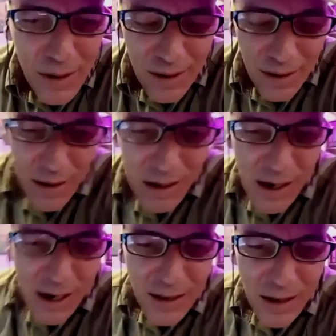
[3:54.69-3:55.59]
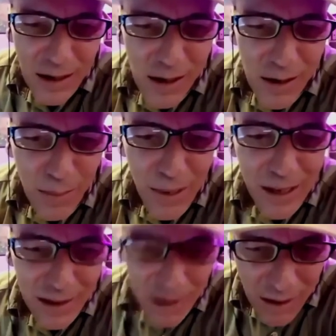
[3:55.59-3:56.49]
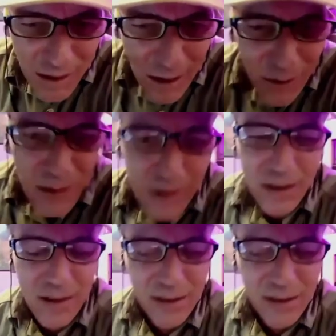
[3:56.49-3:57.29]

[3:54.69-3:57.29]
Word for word: than the guys that know the best, the stoners?